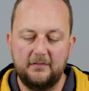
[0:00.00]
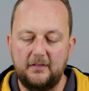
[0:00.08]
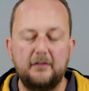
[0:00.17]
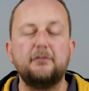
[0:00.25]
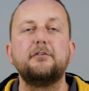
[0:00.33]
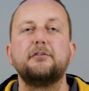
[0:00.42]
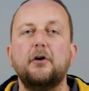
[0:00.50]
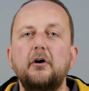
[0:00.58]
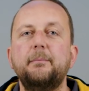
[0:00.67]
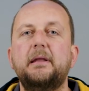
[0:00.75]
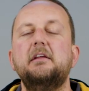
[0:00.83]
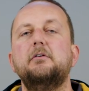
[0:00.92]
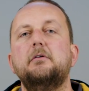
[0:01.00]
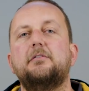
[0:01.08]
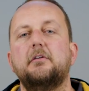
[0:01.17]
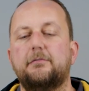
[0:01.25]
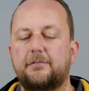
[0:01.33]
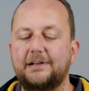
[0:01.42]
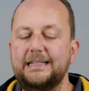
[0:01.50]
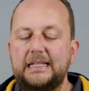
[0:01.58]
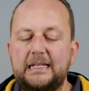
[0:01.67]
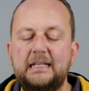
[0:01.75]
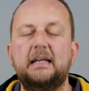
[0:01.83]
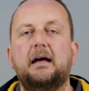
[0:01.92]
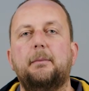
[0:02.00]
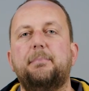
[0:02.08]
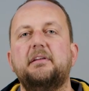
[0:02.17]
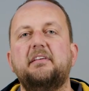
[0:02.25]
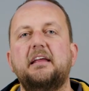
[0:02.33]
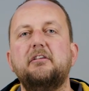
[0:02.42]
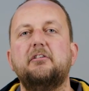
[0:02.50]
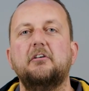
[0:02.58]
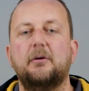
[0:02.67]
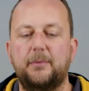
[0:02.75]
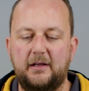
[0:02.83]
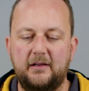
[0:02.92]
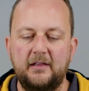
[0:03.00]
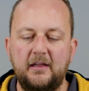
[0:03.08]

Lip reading: There's so many uses for a linear potentiometer,